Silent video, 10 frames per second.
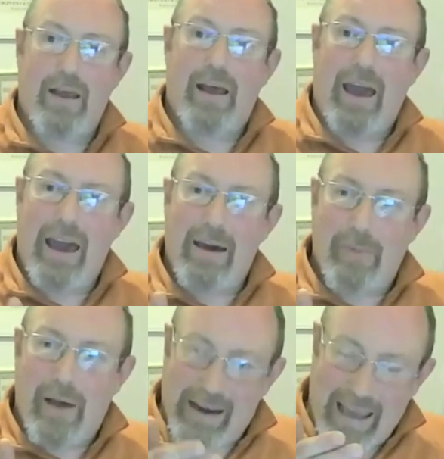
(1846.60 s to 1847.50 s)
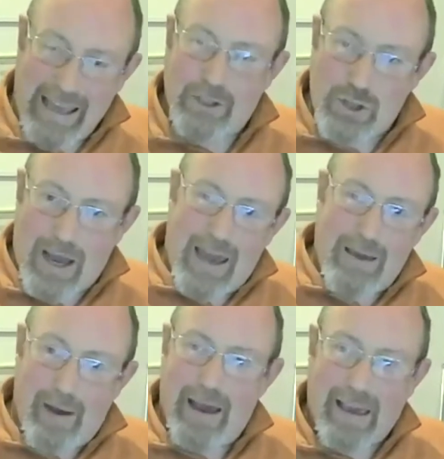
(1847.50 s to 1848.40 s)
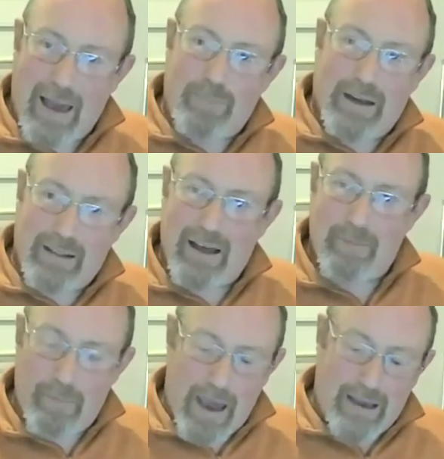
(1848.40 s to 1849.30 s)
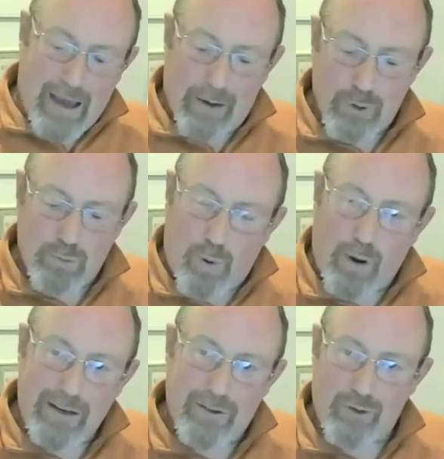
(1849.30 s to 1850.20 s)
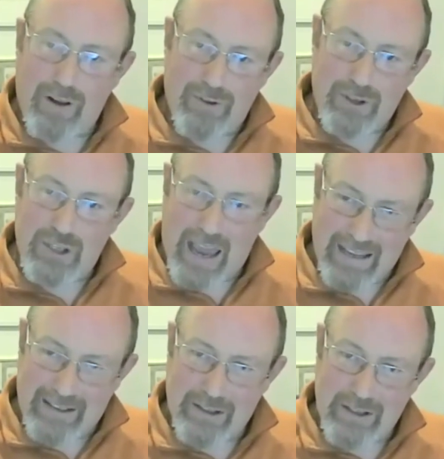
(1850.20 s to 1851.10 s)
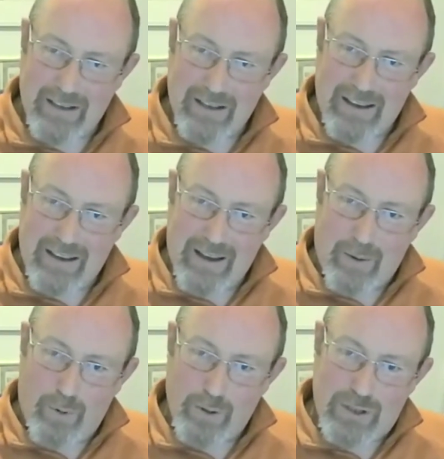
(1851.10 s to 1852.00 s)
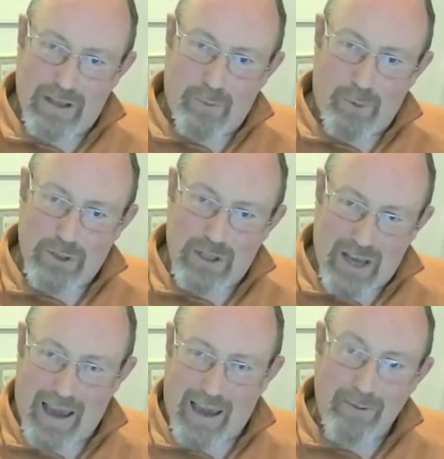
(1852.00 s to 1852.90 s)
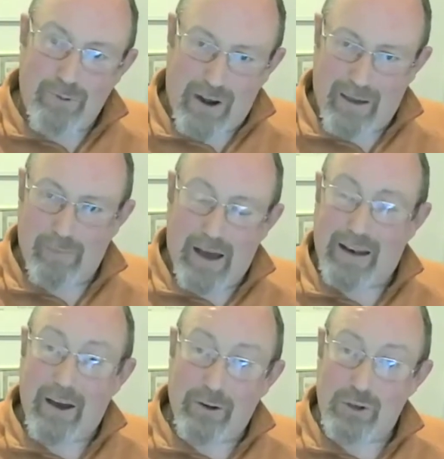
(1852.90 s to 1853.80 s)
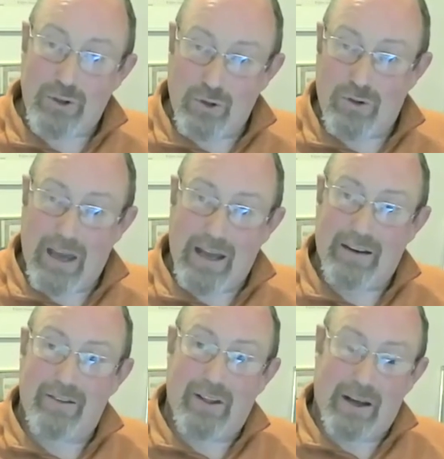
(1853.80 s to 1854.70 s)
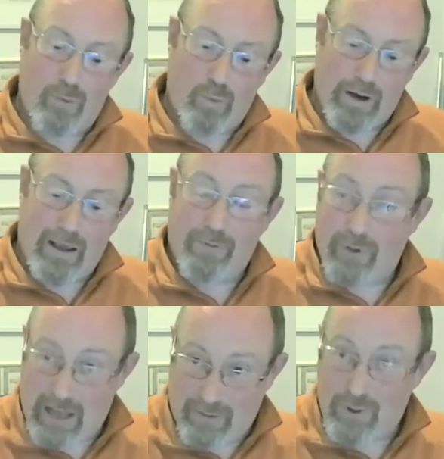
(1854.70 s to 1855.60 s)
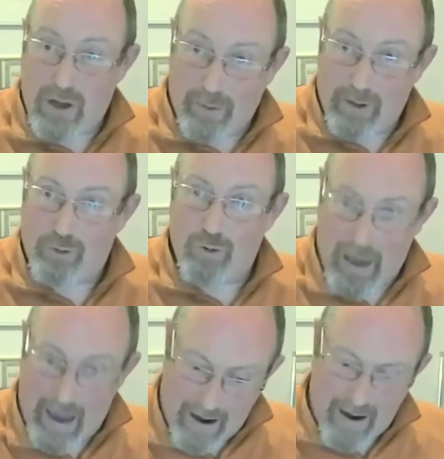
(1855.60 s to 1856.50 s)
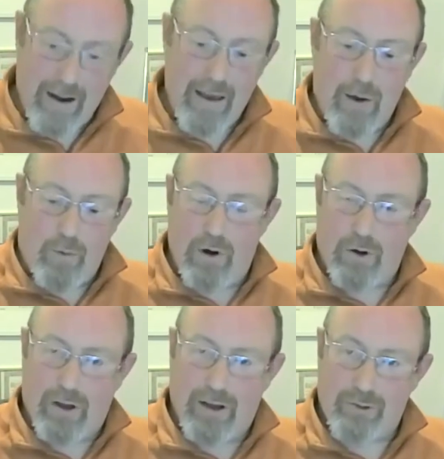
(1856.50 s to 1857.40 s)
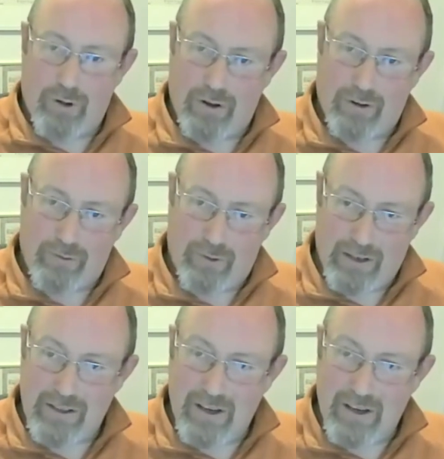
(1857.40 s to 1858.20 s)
And each time I kept getting that back, and it was 0.3 of a second was the time frame. And I understood then that if it's coming through air, we're looking at 300 feet.